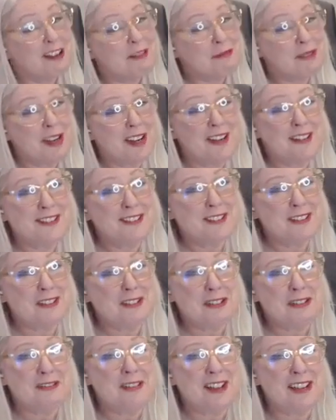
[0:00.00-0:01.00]
But I also know
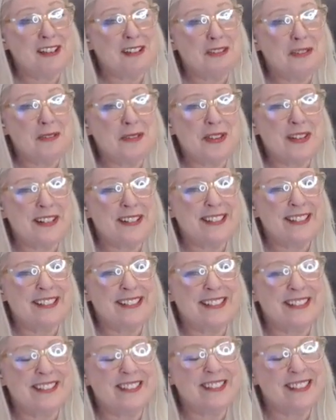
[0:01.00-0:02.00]
you've got other things to
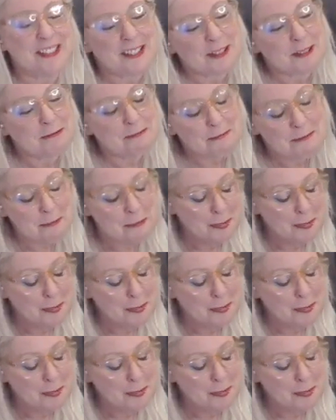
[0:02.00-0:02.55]
do too.